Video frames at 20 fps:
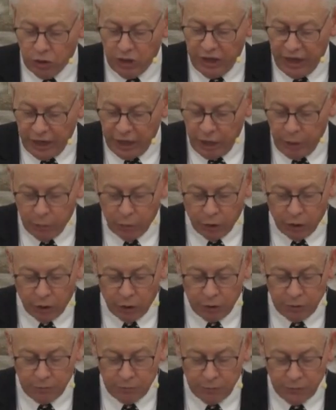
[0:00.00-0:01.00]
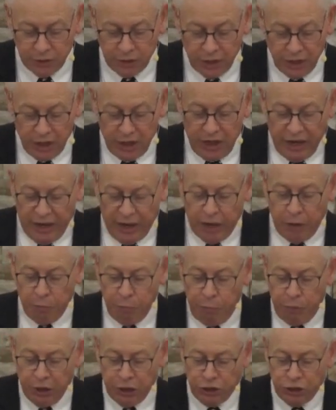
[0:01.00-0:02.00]
Heber, a
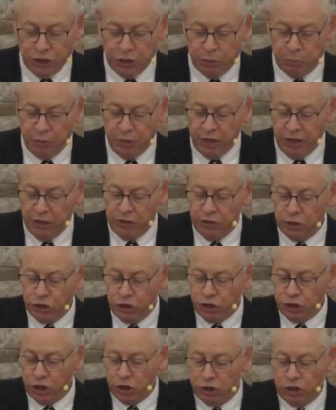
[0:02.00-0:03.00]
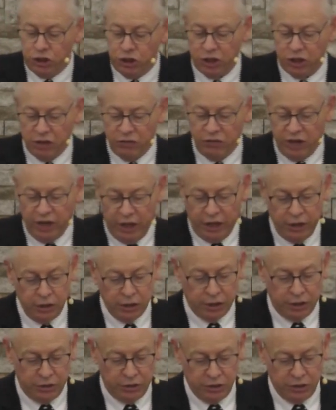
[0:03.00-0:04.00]
bishop in the Church of
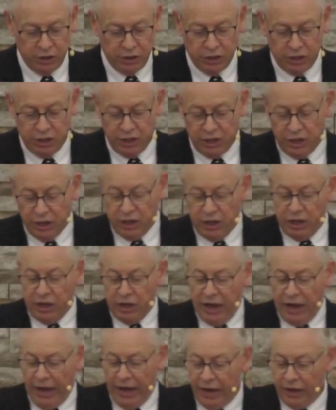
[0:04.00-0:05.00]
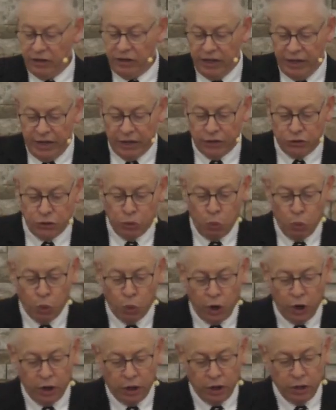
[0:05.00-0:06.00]
England, and its
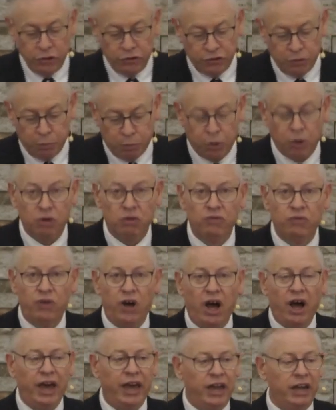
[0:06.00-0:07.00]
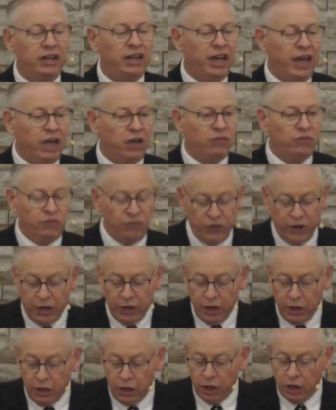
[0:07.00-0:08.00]
words provide a
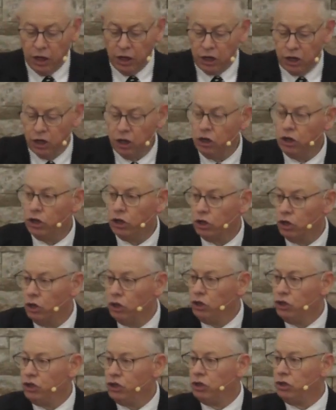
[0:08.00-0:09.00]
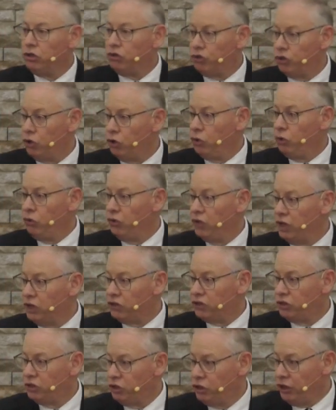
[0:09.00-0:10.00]
fitting conclusion to
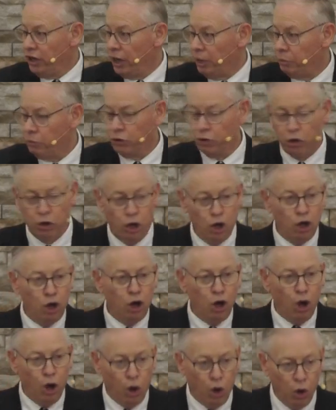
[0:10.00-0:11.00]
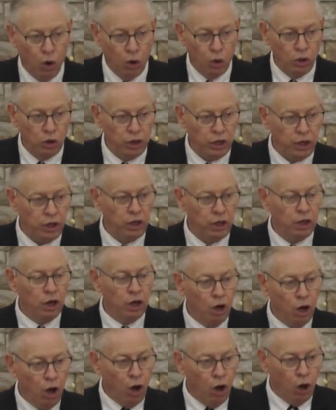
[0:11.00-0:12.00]
this chapter. Holy,
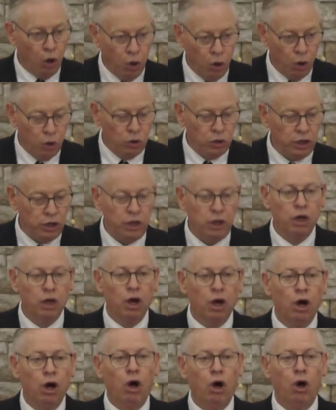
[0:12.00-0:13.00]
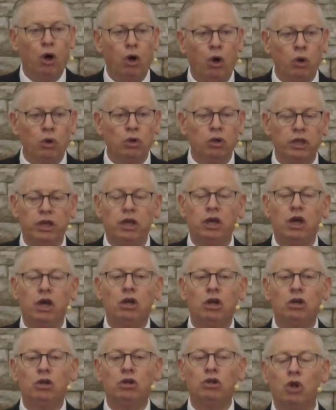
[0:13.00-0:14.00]
holy, holy,
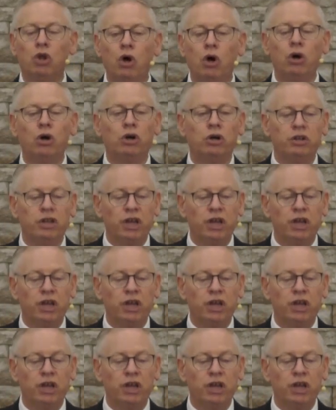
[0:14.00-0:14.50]
Lord